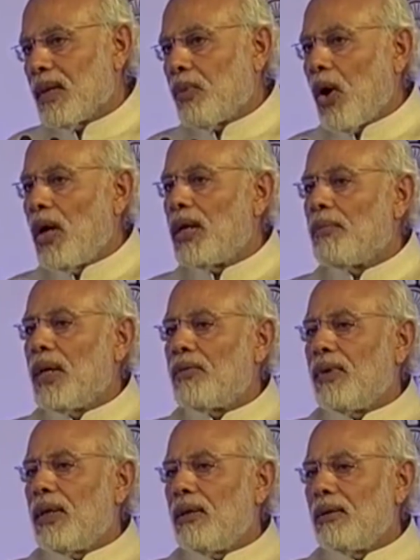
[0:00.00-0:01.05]
falling
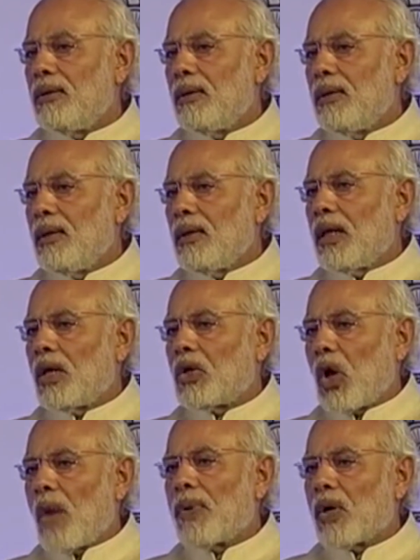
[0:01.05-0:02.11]
between the
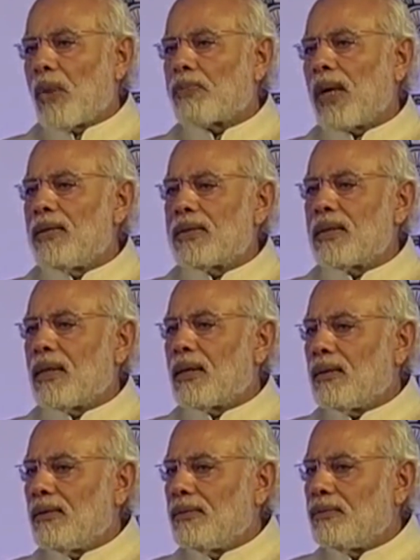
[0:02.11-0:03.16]
Tropic of Cancer
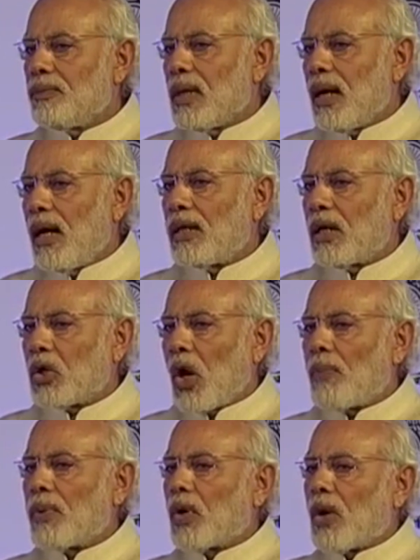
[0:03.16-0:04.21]
and the
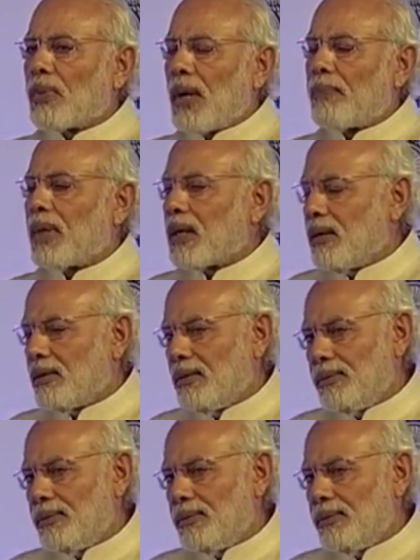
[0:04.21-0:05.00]
Tropic of Capricorn.